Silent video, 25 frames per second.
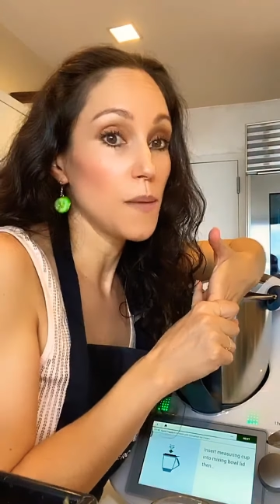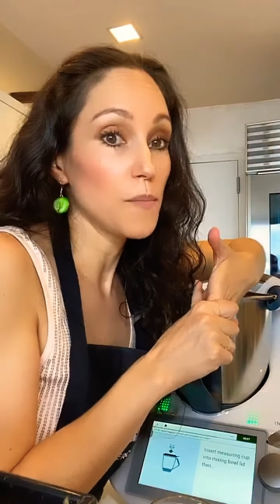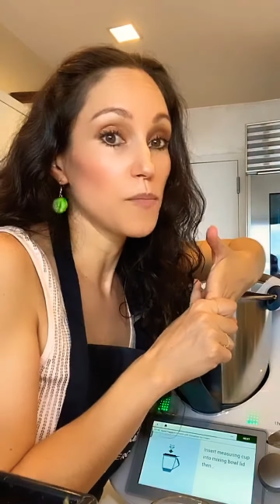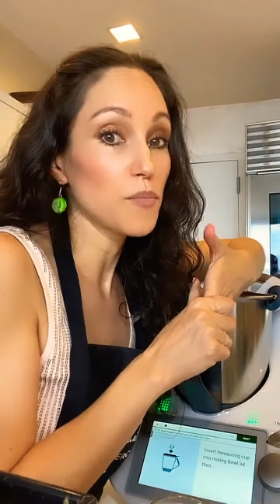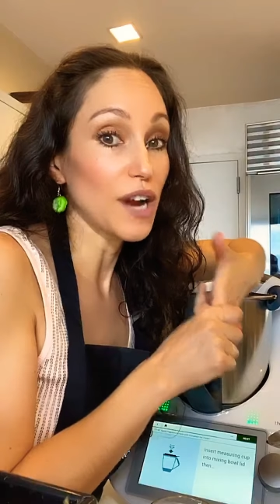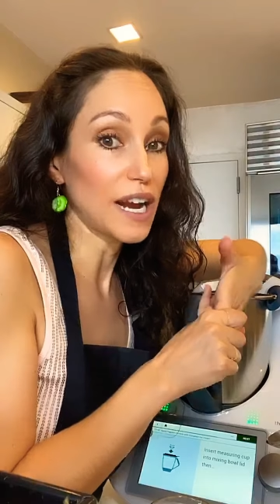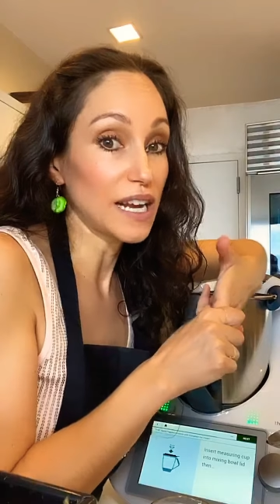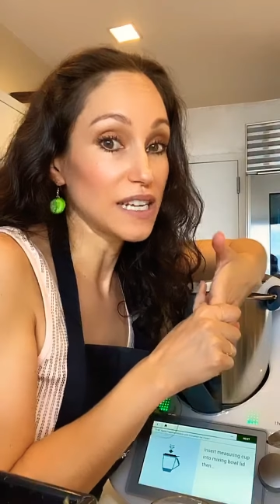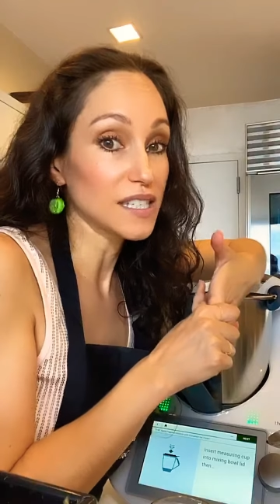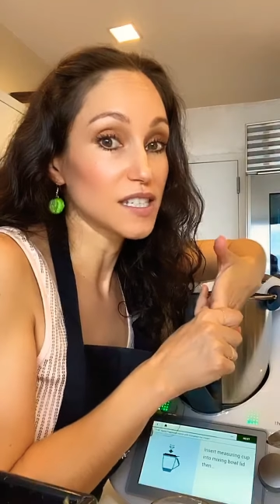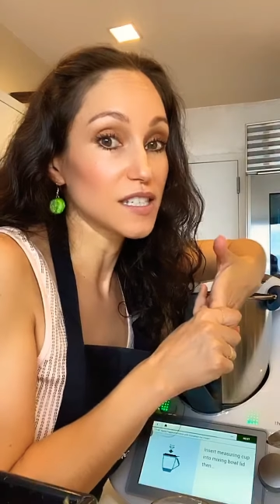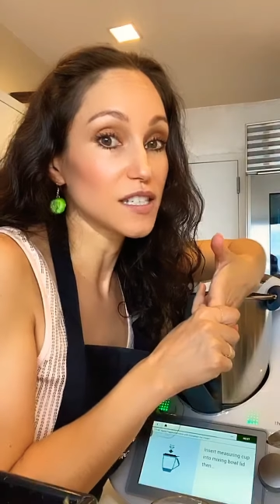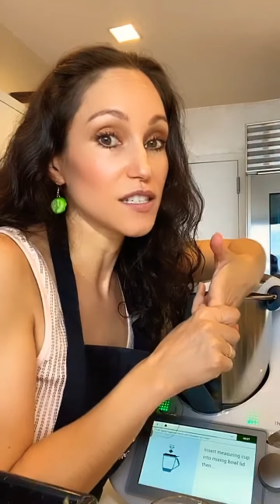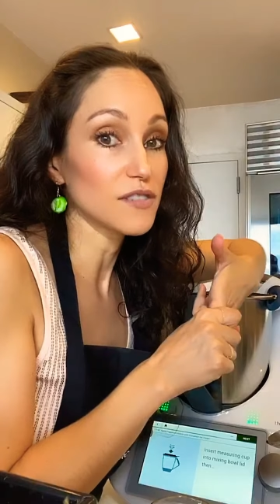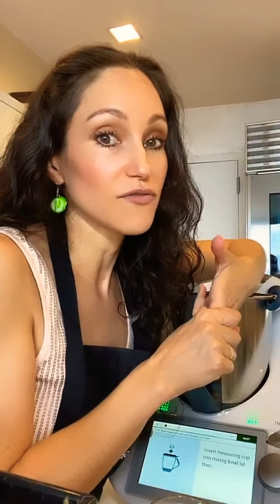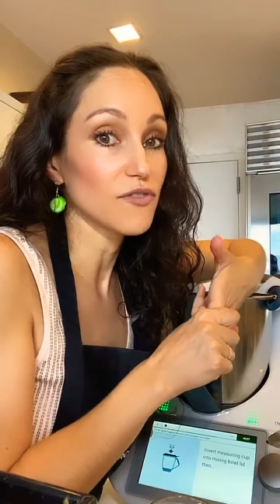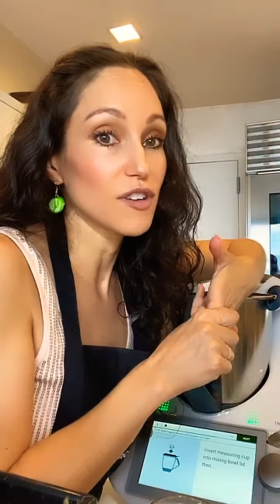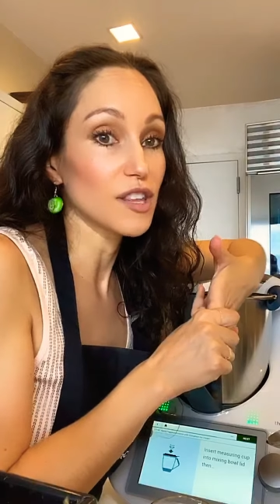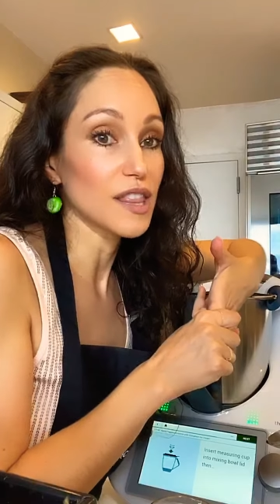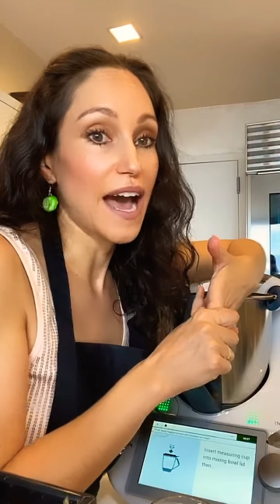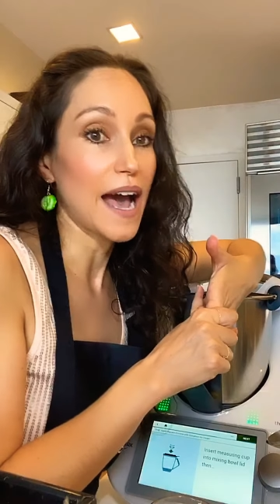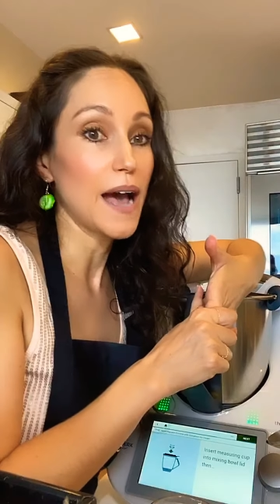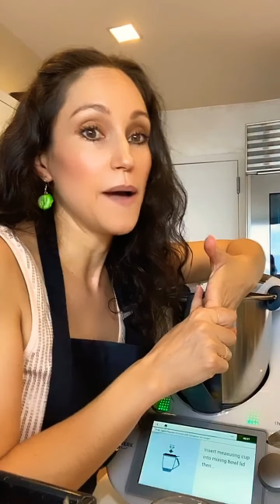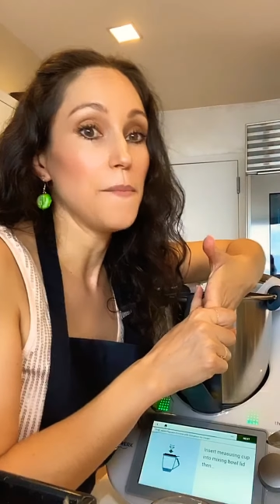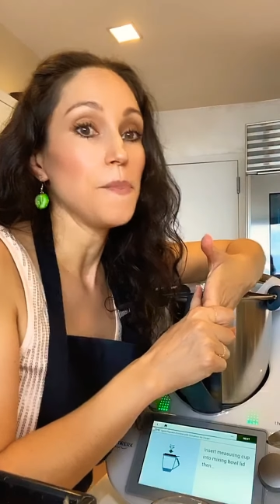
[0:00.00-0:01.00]
prices
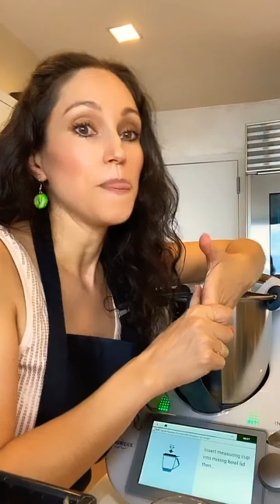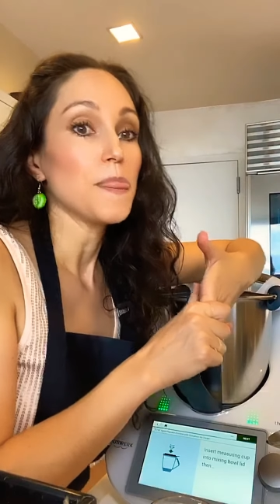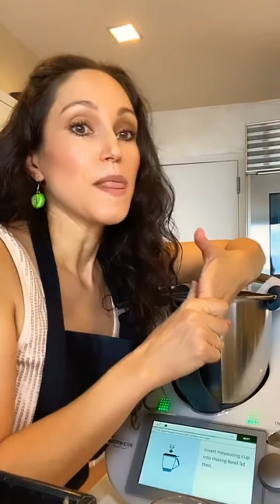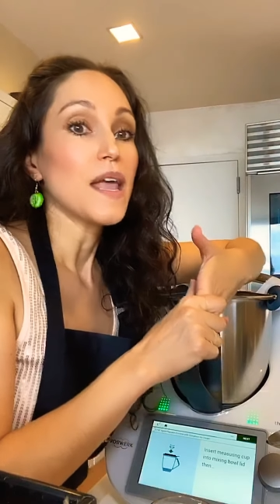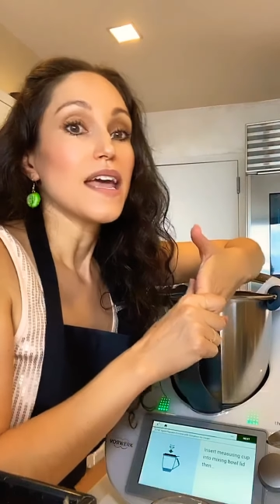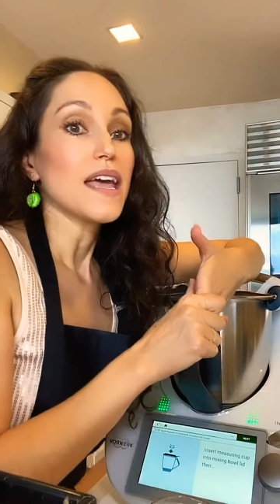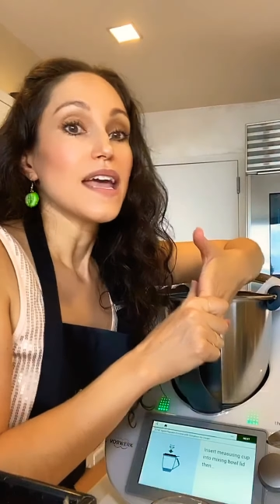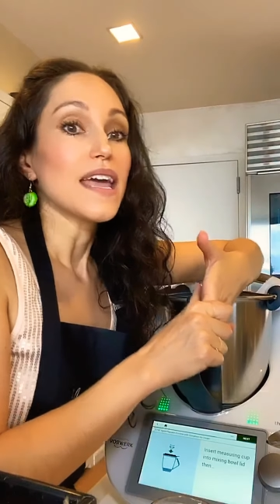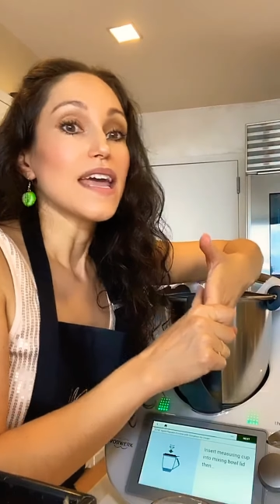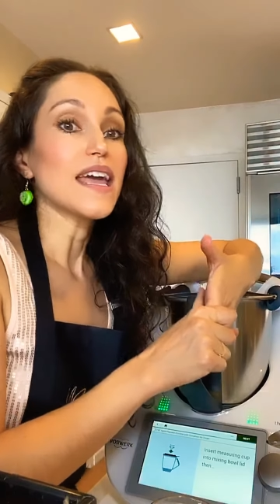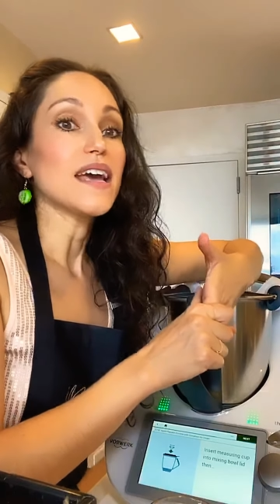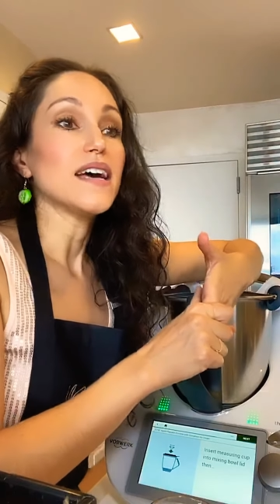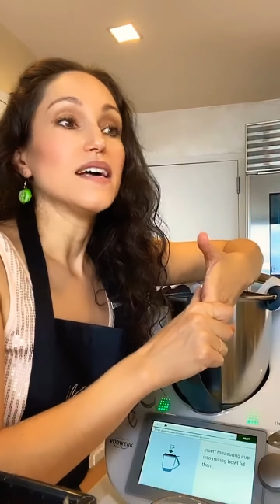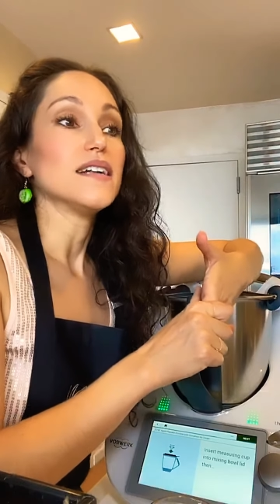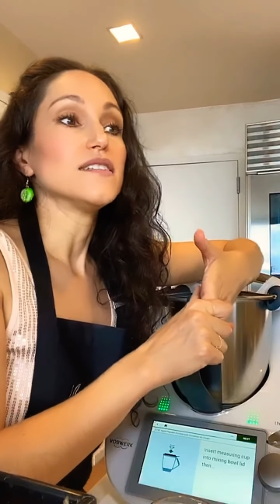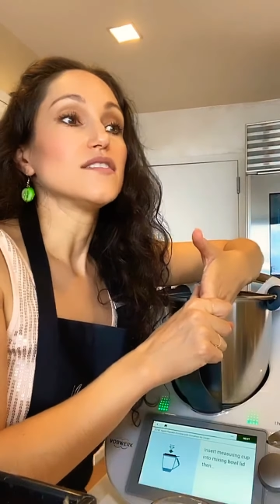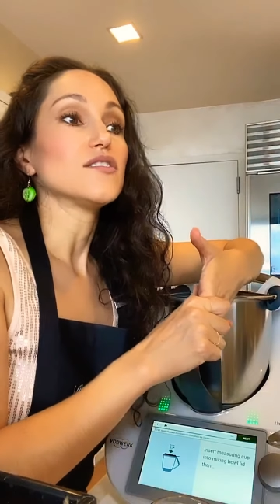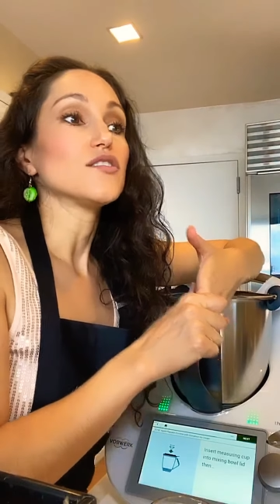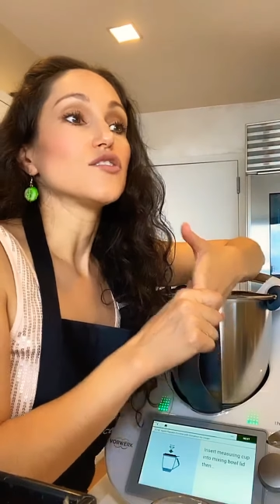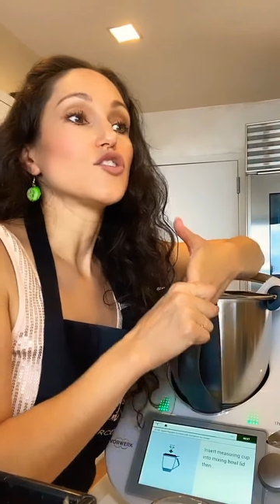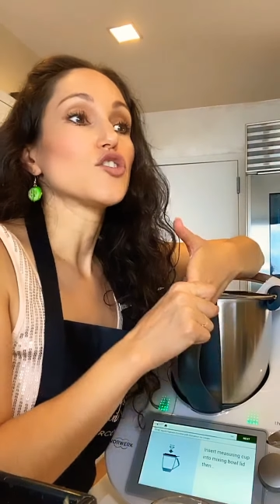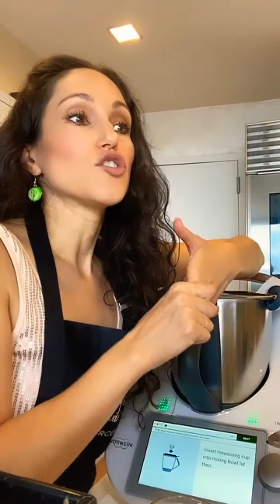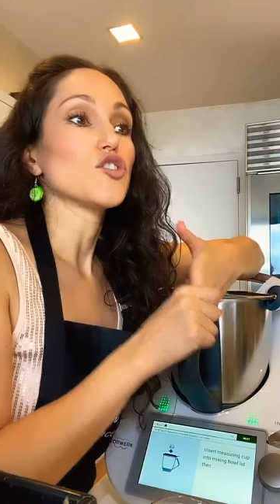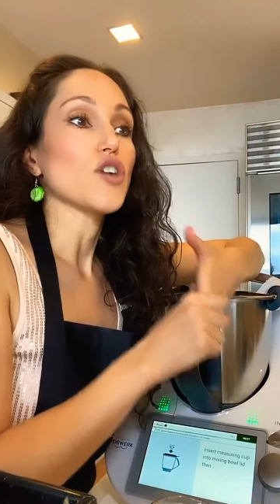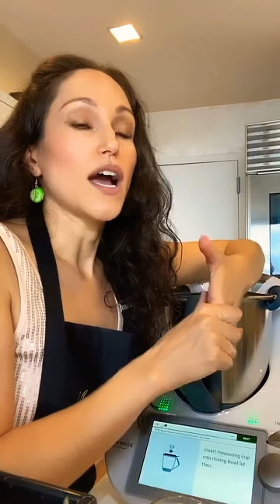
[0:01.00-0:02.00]
for that,
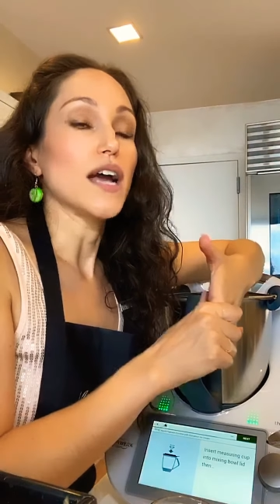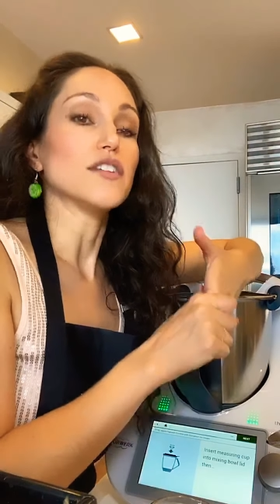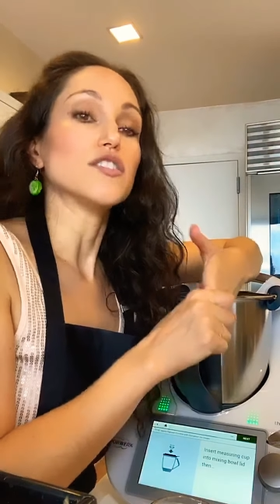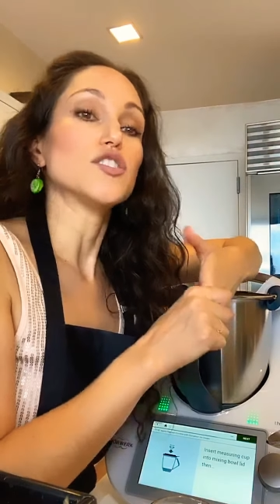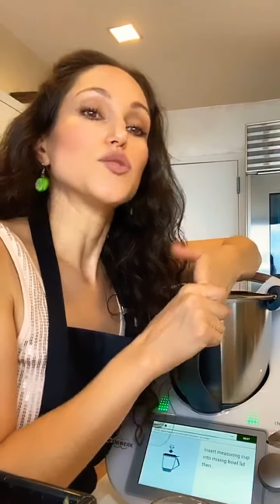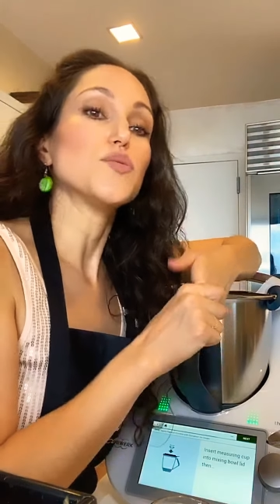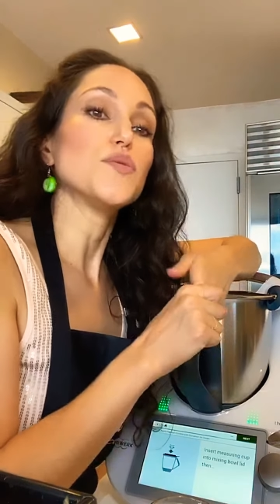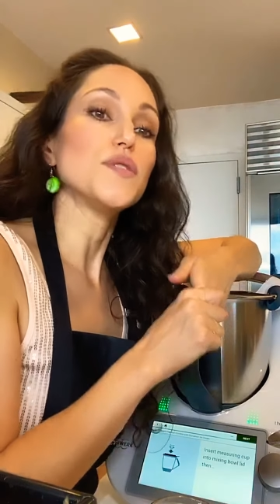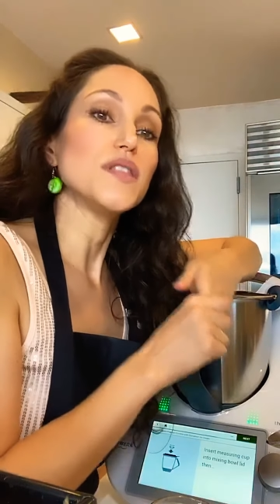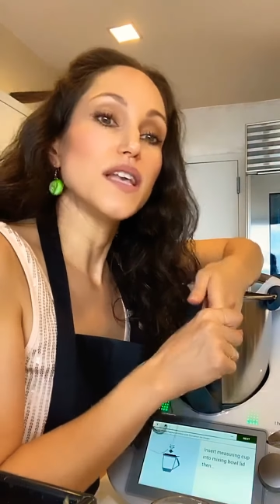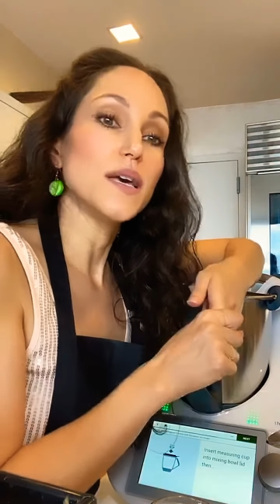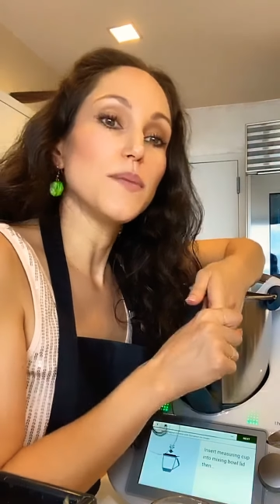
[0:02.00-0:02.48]
and try to